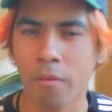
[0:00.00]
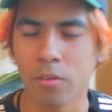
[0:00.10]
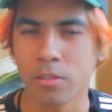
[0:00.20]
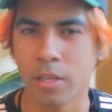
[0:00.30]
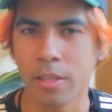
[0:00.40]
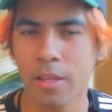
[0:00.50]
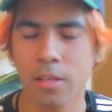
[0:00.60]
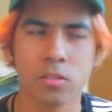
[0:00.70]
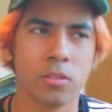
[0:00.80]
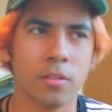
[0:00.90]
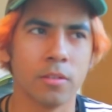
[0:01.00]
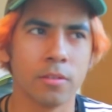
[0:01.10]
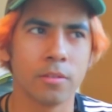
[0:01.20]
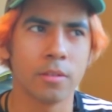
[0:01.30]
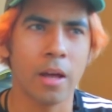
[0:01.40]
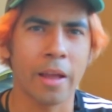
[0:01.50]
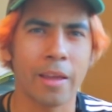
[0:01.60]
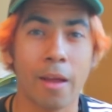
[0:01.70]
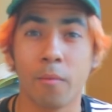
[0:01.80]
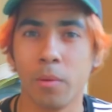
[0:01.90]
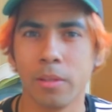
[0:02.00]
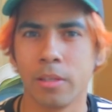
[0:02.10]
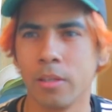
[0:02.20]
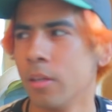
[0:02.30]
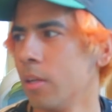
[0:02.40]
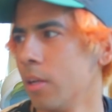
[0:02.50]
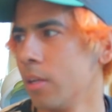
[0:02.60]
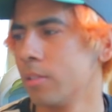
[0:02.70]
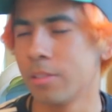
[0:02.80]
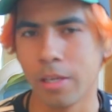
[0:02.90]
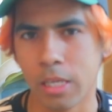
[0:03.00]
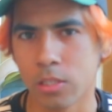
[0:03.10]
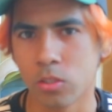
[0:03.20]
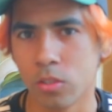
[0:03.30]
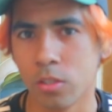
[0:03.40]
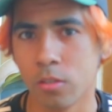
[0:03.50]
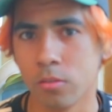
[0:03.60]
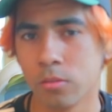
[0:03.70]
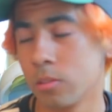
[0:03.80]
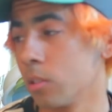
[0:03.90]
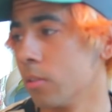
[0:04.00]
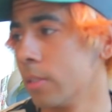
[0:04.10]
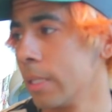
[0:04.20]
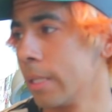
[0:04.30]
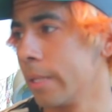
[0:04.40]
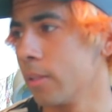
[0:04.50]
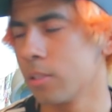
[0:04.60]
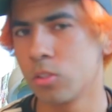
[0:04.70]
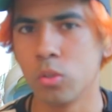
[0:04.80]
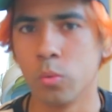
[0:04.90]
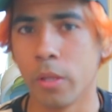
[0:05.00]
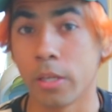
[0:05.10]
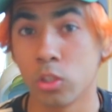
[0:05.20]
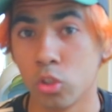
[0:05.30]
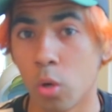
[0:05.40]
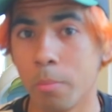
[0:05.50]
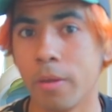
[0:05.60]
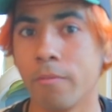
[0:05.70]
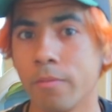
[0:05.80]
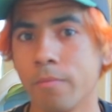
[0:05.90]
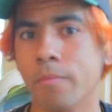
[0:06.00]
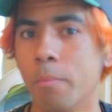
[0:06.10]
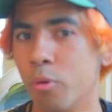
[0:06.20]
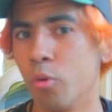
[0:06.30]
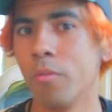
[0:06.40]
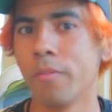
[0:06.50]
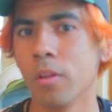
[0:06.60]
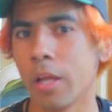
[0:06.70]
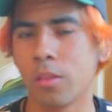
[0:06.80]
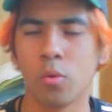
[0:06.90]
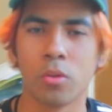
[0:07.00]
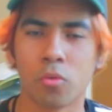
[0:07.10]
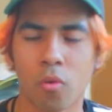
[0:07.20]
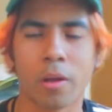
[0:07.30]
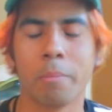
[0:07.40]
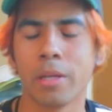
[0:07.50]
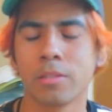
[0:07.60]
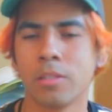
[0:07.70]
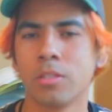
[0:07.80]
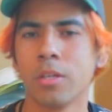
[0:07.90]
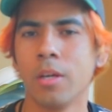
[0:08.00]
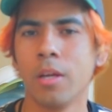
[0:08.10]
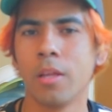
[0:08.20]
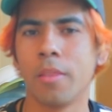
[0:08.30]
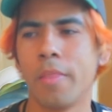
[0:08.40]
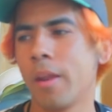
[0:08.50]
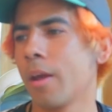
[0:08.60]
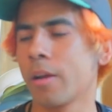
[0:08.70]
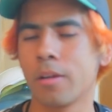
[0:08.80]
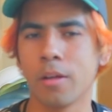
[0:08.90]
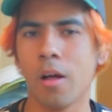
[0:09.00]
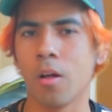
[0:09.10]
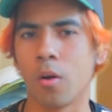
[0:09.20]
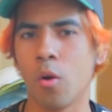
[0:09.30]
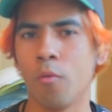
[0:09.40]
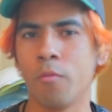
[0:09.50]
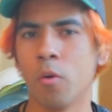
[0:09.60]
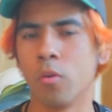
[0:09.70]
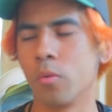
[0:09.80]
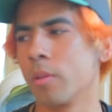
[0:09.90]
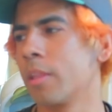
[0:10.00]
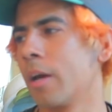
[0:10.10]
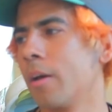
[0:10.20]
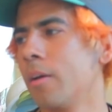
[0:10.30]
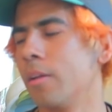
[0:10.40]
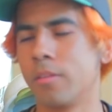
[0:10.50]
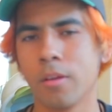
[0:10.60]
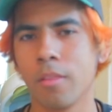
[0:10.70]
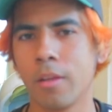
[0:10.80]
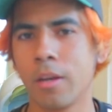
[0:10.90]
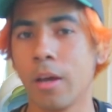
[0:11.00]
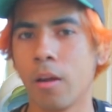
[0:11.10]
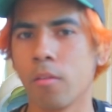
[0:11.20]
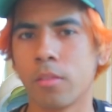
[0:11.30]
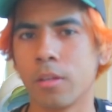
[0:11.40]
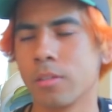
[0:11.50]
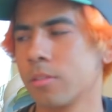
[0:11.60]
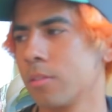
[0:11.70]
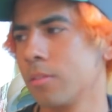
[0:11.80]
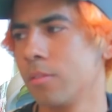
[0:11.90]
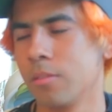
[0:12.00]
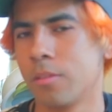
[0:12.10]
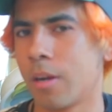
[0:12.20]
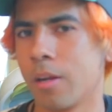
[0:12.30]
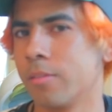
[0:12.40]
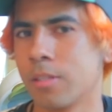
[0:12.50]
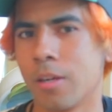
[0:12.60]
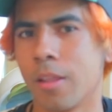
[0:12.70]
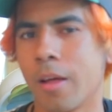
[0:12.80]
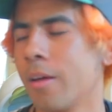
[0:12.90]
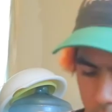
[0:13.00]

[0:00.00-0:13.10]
ever saying that, so I can't really say yes or no. So unless you like show me proof, like through a direct message, then I'll go forward with that. Until then, I don't think that I said that.